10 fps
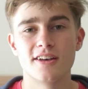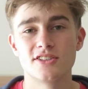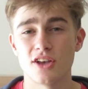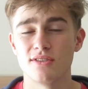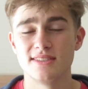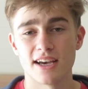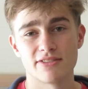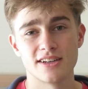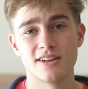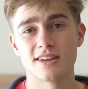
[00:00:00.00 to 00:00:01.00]
So
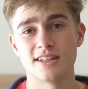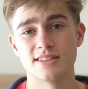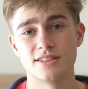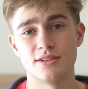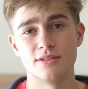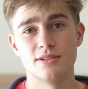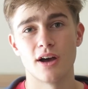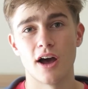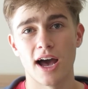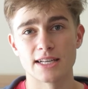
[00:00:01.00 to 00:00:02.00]
definitely look into
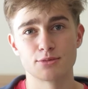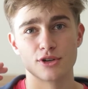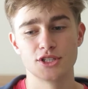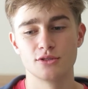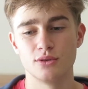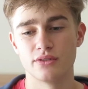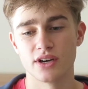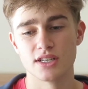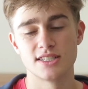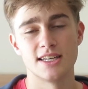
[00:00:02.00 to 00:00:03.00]
aspirational
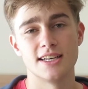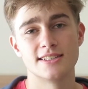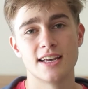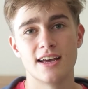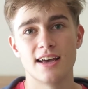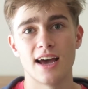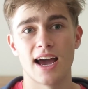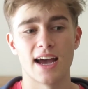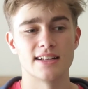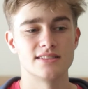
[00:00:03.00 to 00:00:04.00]
universities
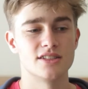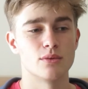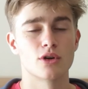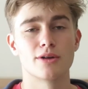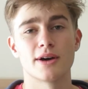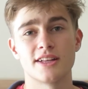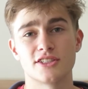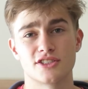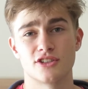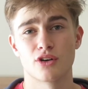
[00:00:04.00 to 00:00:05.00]
and don't worry about the
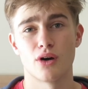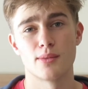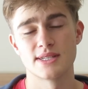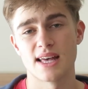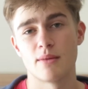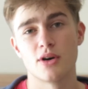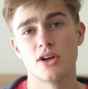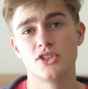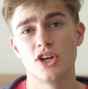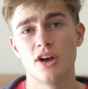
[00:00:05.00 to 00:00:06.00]
entry requirements that
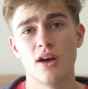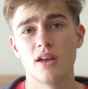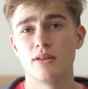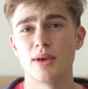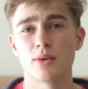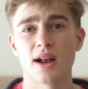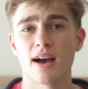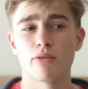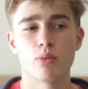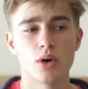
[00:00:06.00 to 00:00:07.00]
much you may want to have